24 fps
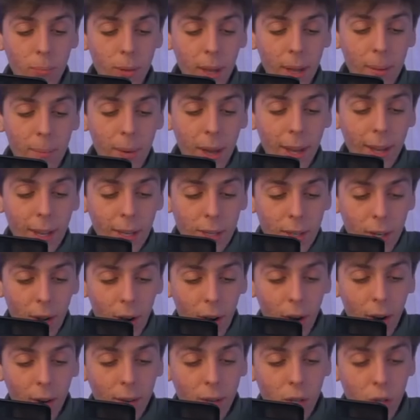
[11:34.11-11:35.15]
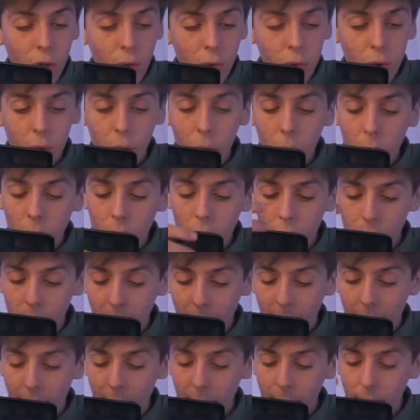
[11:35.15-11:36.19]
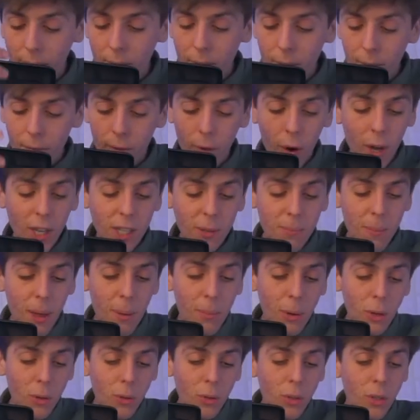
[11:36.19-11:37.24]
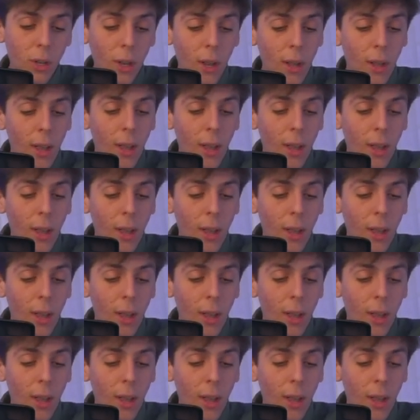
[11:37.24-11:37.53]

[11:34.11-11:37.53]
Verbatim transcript: play my guitar, Google Drive, voice memos.